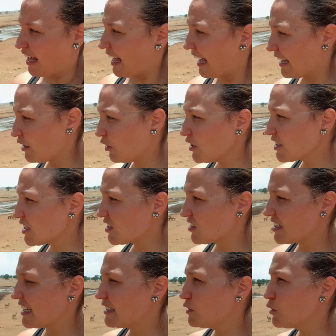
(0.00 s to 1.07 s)
And also so
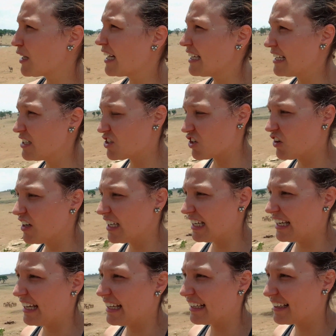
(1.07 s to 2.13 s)
that you can enjoy,
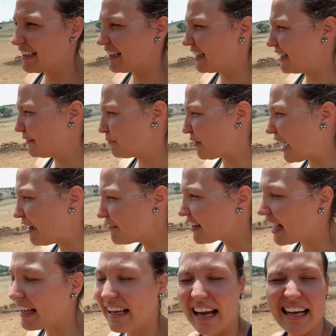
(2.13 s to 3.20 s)
like, having
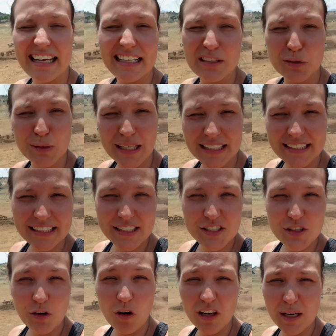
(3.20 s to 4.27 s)
a guide who can teach
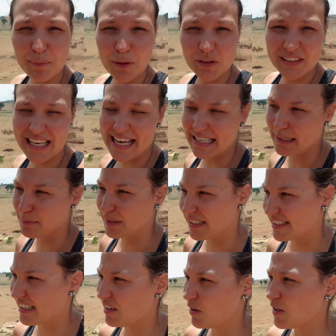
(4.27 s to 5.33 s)
you all about the
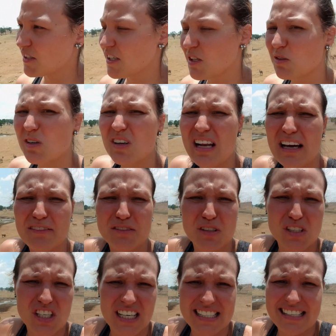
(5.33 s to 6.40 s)
animals, and also you don't have to
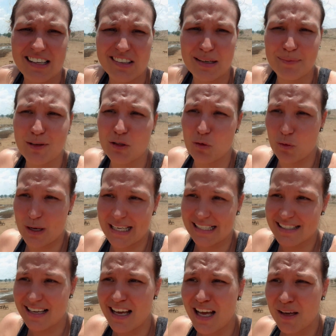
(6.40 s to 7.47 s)
stress out about
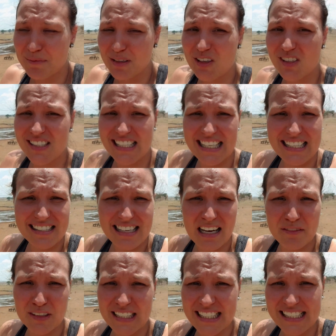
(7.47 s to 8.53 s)
ways, because in
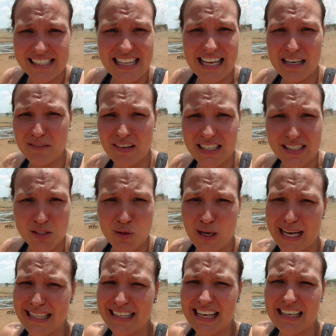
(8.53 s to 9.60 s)
Tsavo, east and west, you
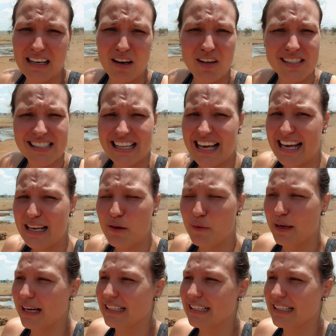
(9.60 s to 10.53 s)
can get lost anywhere.